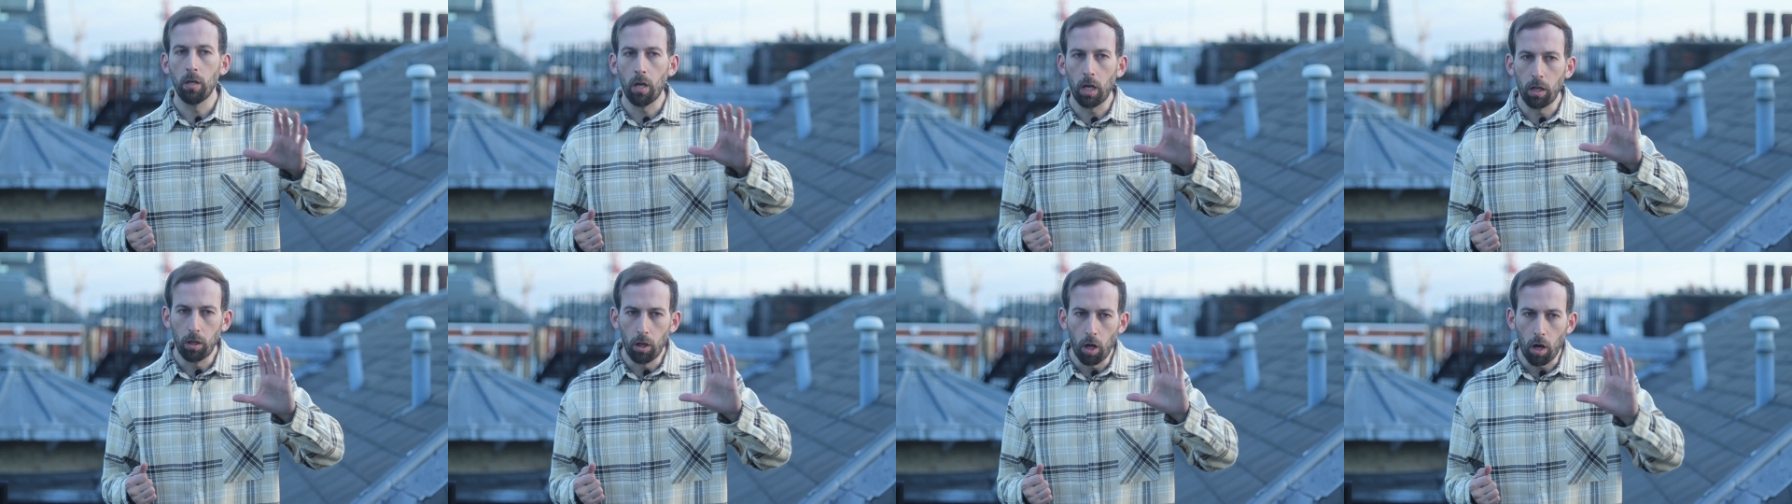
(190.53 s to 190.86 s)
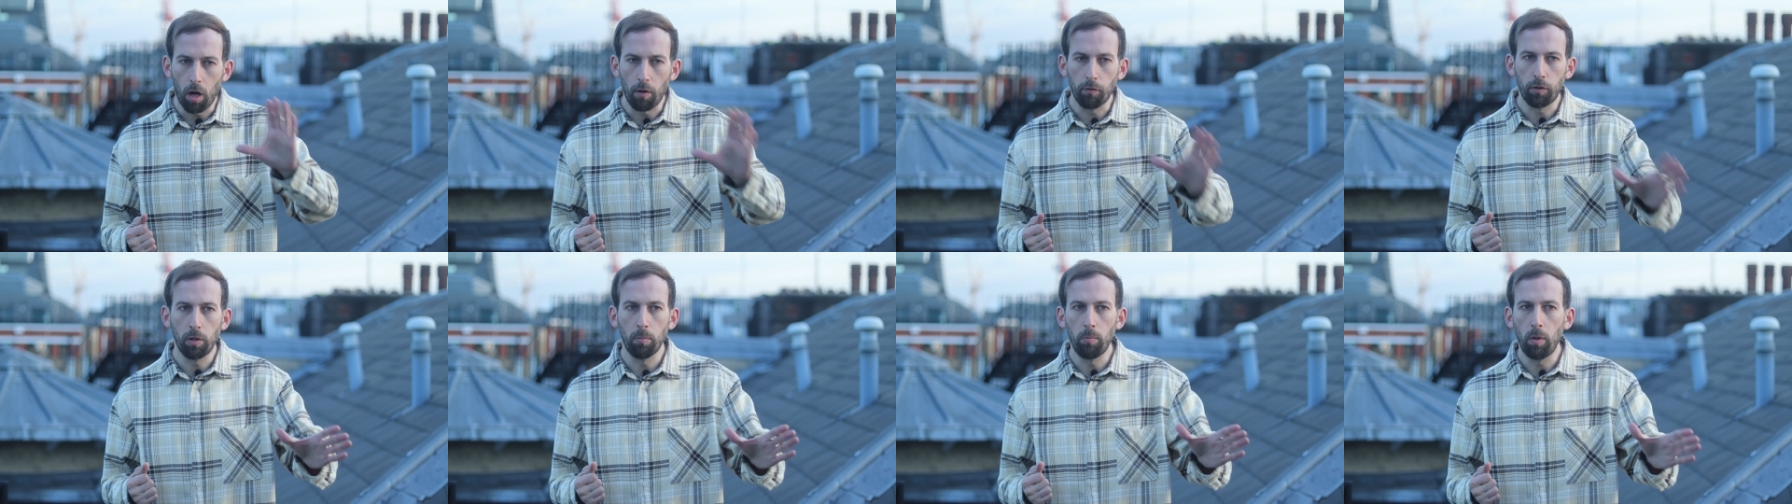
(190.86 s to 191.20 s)
A
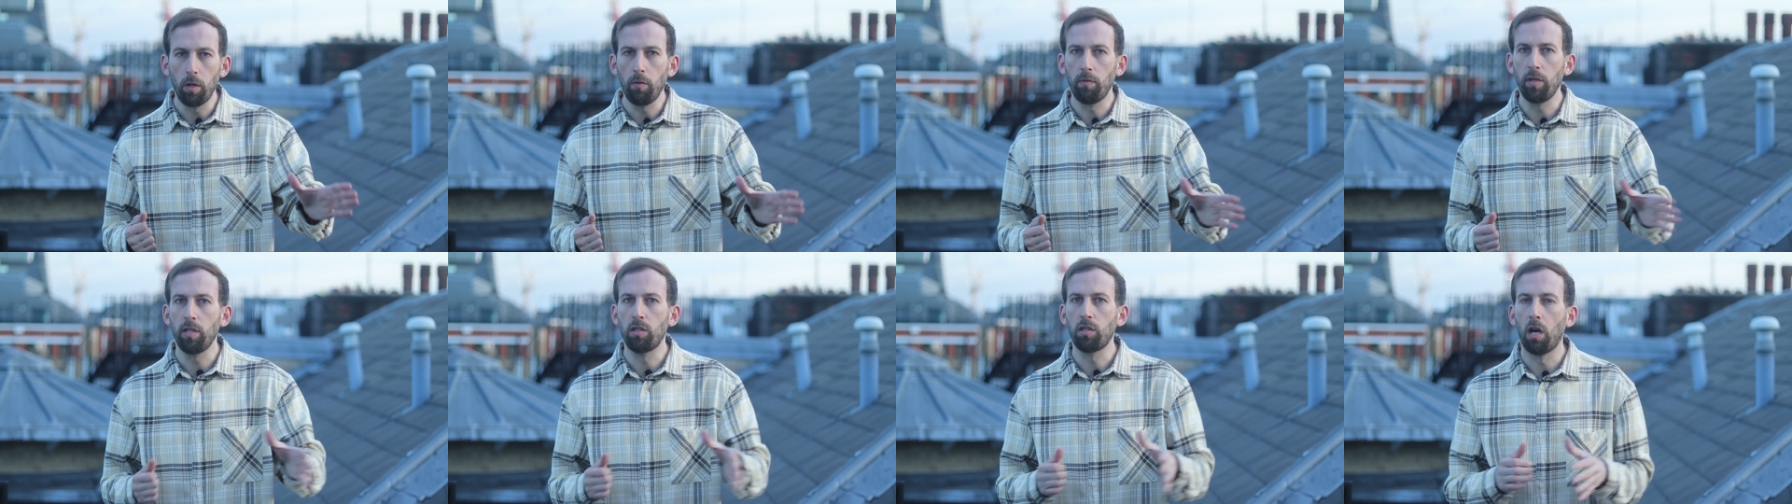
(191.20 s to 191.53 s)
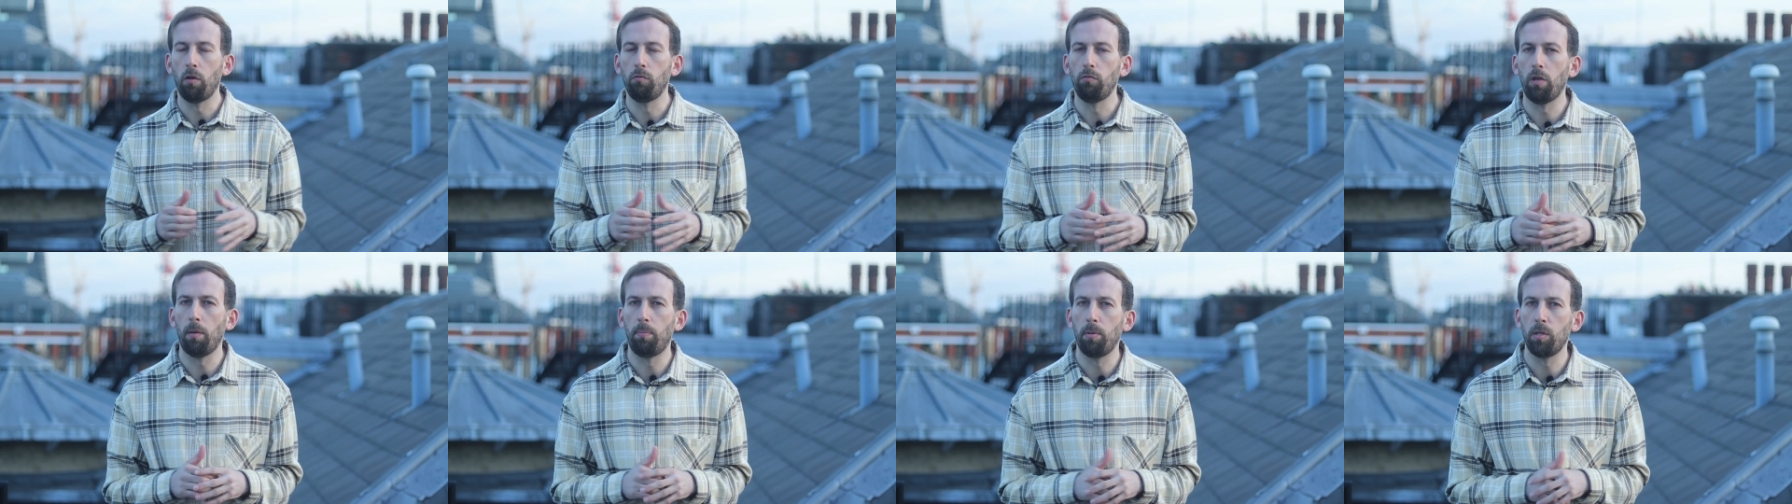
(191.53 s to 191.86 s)
lot of the movies
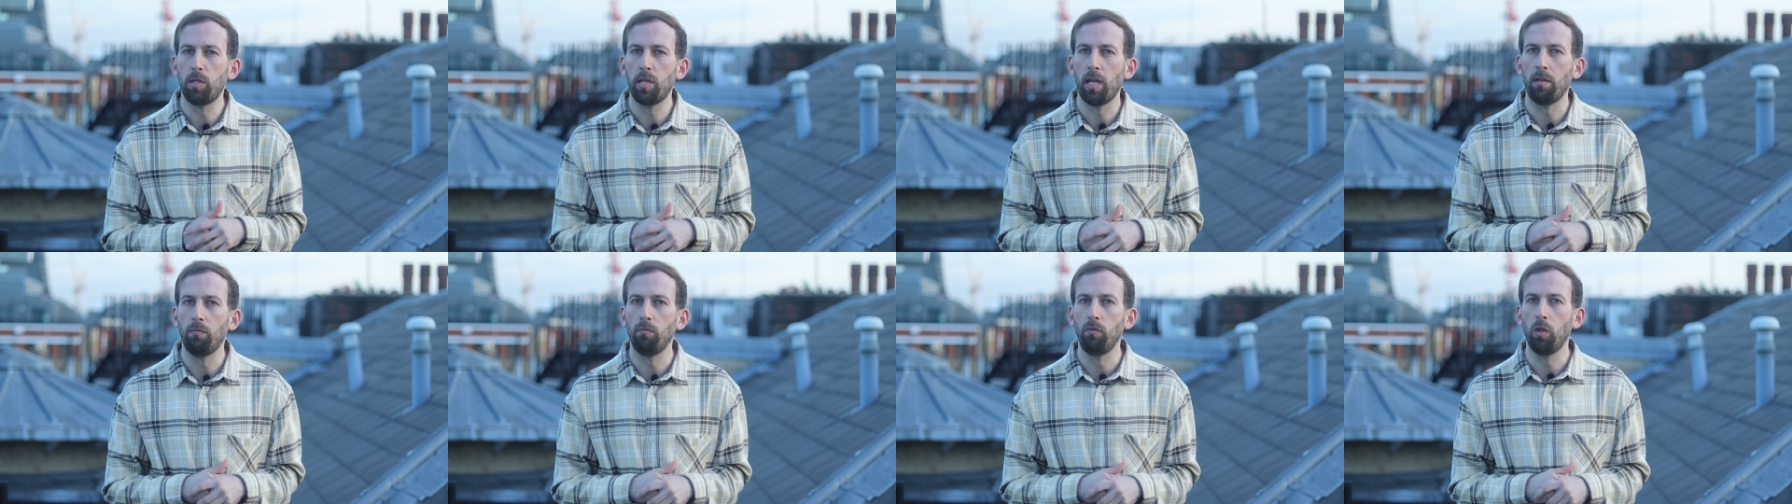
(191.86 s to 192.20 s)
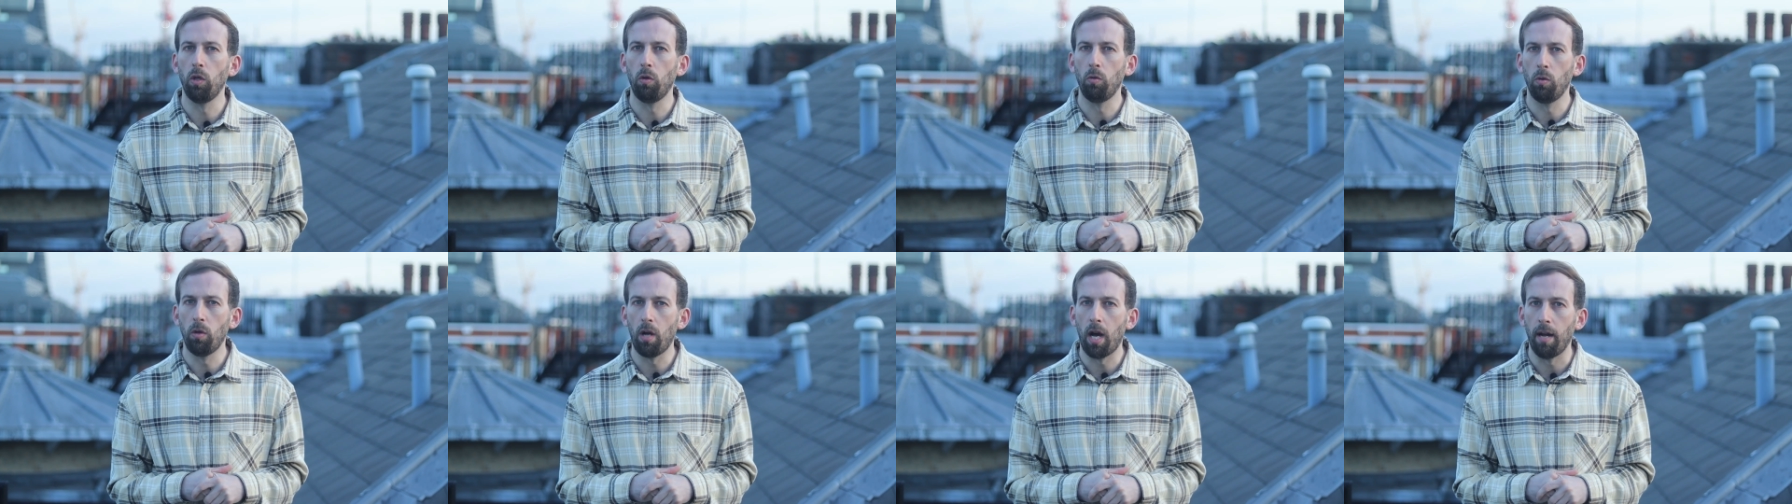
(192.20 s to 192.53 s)
don't represent
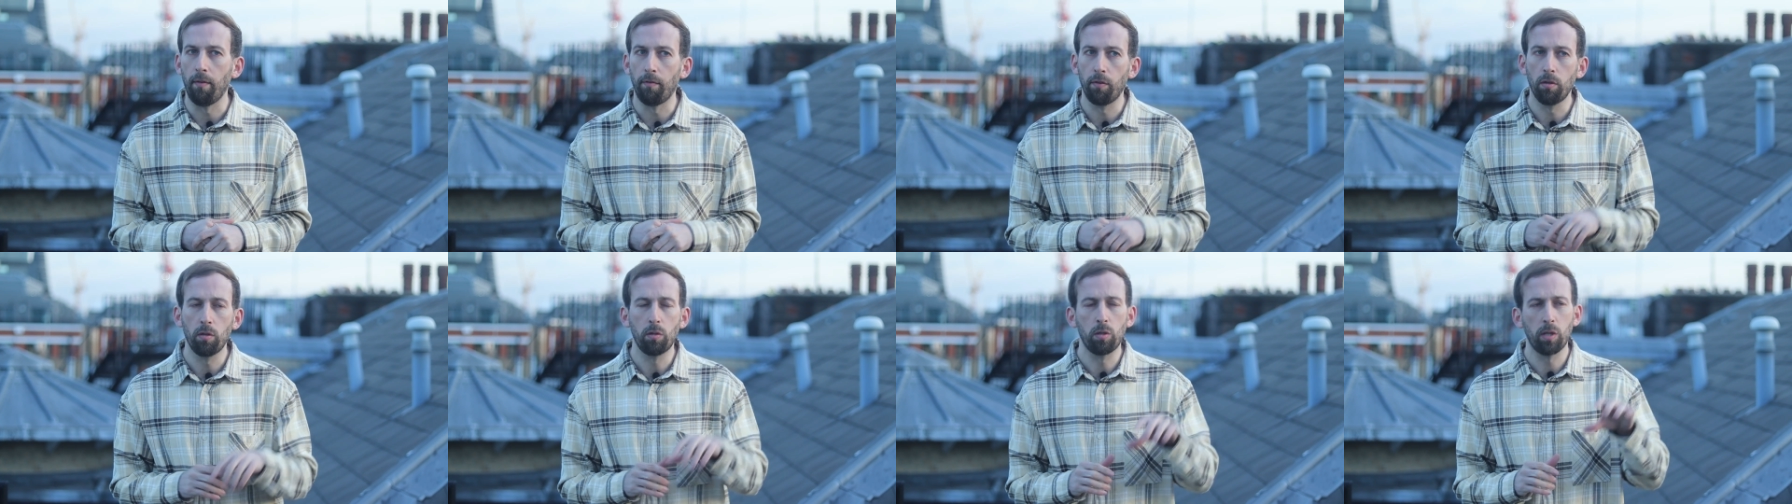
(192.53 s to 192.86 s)
real life.